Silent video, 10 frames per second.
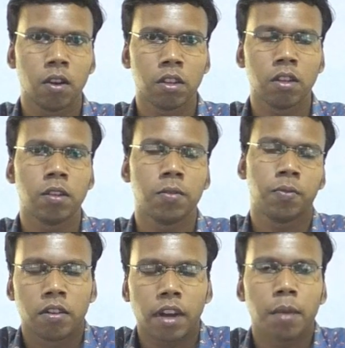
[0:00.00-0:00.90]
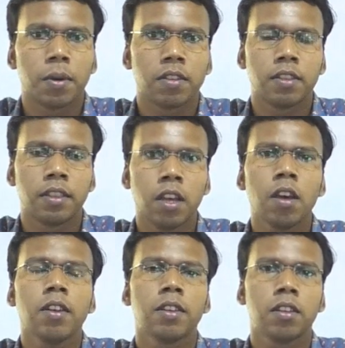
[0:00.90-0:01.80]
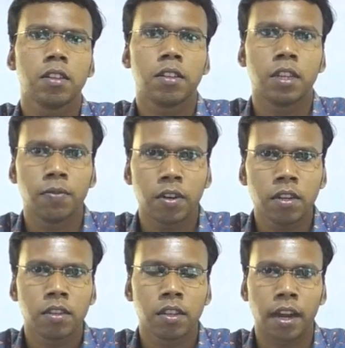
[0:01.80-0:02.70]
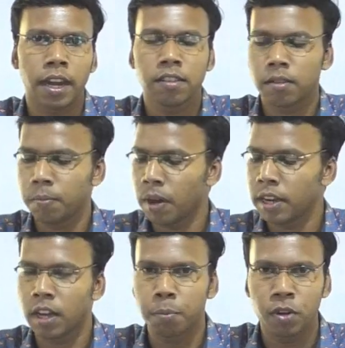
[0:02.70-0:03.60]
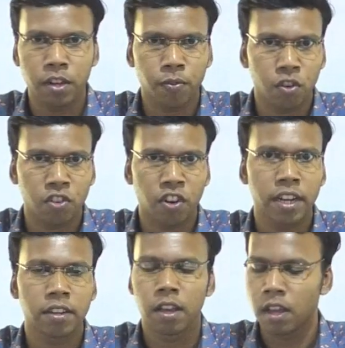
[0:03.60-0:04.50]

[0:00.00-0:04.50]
or the tribals, they are given the rights by community forest right,